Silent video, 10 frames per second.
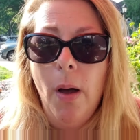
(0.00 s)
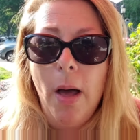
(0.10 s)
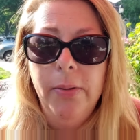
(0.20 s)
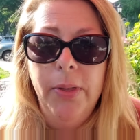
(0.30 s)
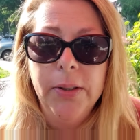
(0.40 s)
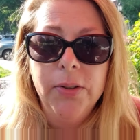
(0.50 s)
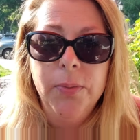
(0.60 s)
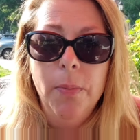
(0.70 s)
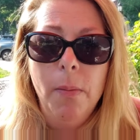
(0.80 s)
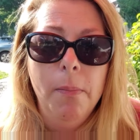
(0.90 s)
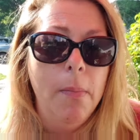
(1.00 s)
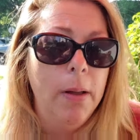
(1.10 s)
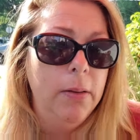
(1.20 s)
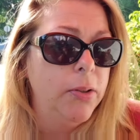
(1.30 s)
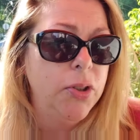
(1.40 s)
this
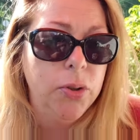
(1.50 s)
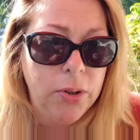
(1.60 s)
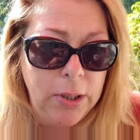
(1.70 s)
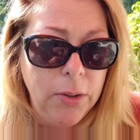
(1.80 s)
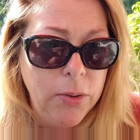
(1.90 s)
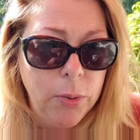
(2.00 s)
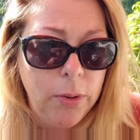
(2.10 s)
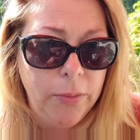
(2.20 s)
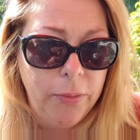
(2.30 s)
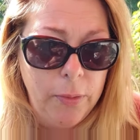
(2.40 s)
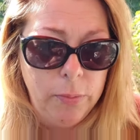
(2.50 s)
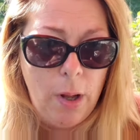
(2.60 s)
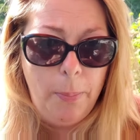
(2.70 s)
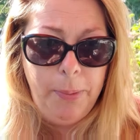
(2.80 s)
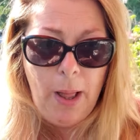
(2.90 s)
still sort of
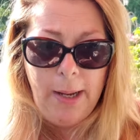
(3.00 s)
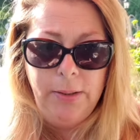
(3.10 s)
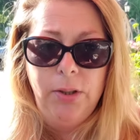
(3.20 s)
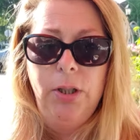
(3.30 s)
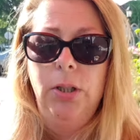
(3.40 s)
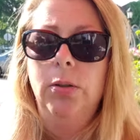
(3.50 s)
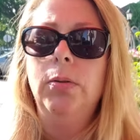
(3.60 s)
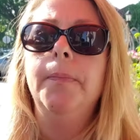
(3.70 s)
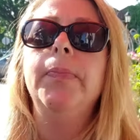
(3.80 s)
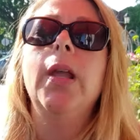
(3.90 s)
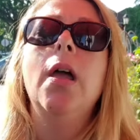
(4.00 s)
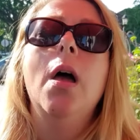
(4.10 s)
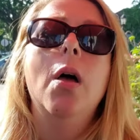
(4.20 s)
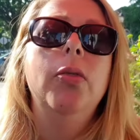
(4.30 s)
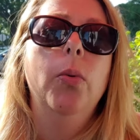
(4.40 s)
applies to you.
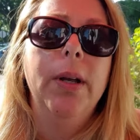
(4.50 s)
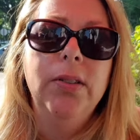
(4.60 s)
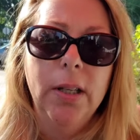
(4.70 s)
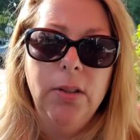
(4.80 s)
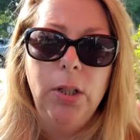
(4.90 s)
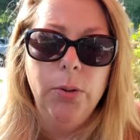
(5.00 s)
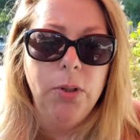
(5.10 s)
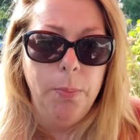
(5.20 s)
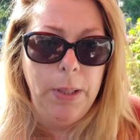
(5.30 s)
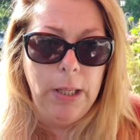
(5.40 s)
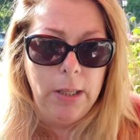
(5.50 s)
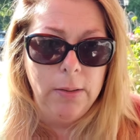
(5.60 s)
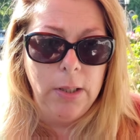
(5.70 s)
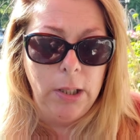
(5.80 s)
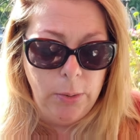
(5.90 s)
The way Scentsy used to be
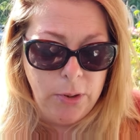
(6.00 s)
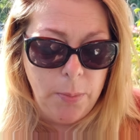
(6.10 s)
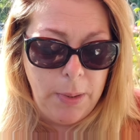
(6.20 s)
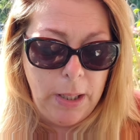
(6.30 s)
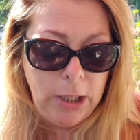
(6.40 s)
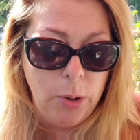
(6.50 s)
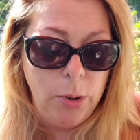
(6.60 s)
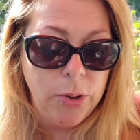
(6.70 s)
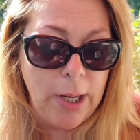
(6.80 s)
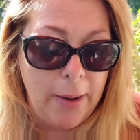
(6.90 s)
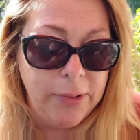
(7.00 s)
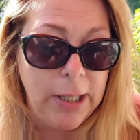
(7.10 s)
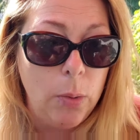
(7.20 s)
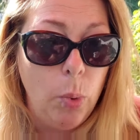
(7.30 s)
is, it used to be you used to have to get